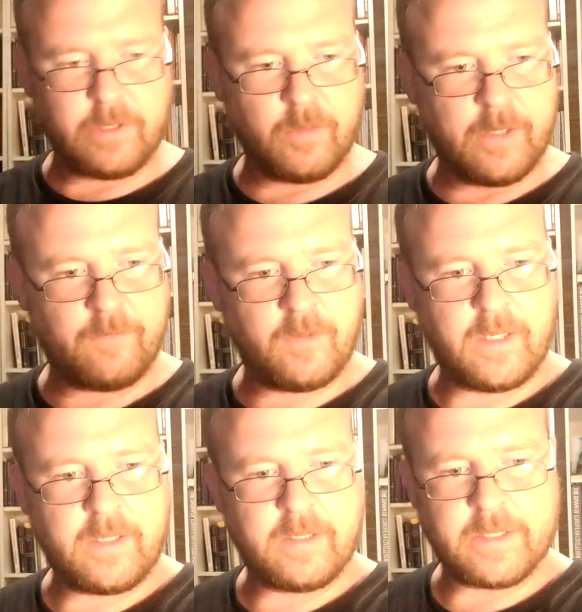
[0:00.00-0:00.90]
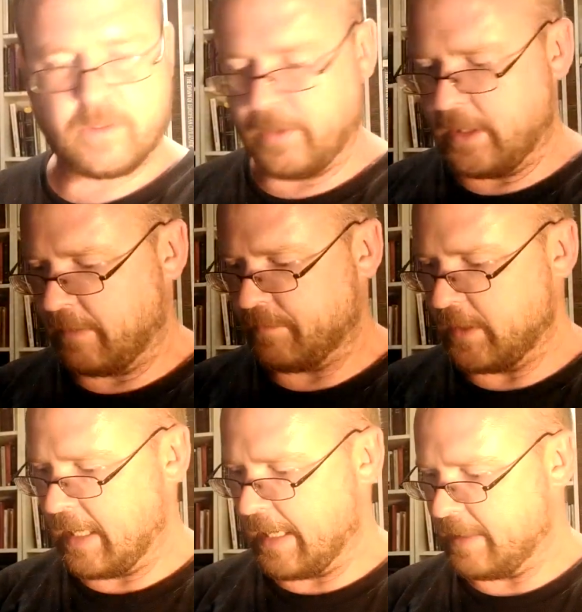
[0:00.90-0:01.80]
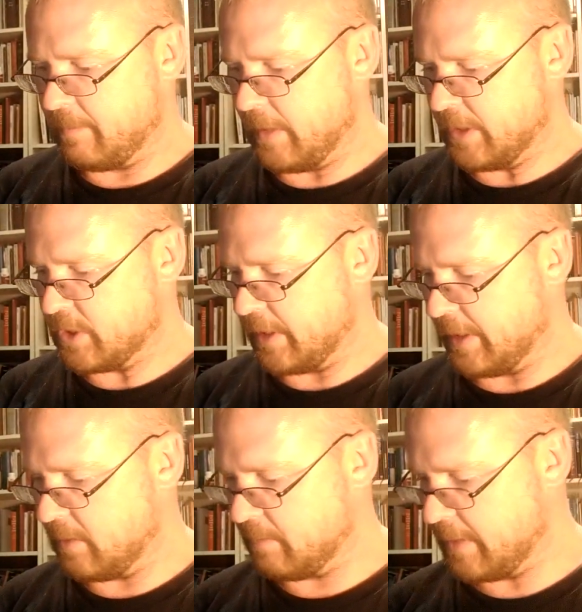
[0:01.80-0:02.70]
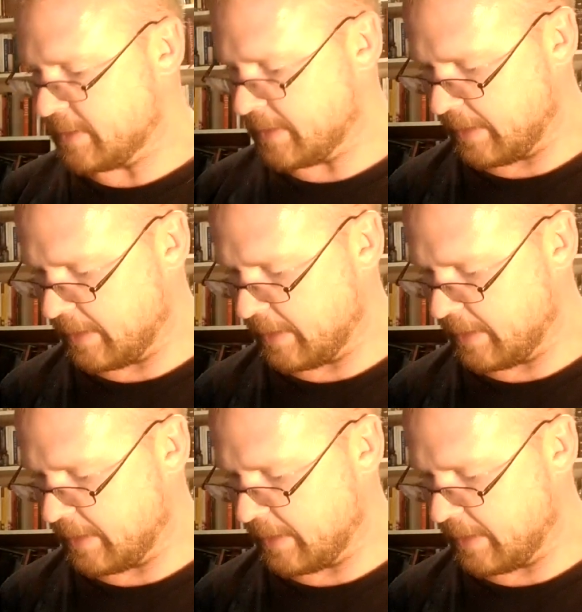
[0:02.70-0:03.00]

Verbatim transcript: terrific. Let's read off the can and make sure I didn't miss